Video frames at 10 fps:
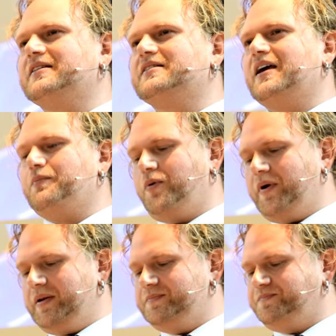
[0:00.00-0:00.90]

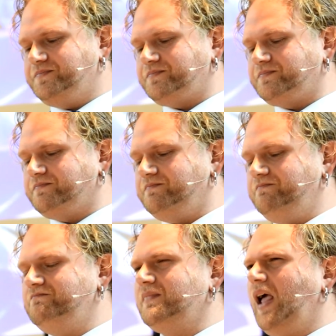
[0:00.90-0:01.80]
standpoint,
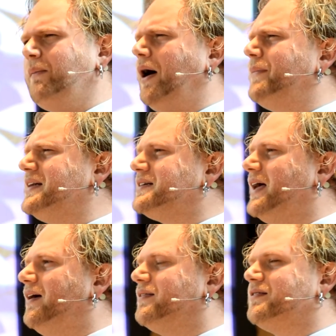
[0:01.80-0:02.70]
about mental
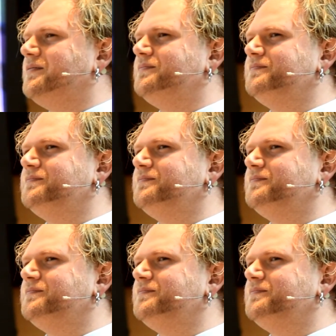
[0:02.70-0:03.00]
health.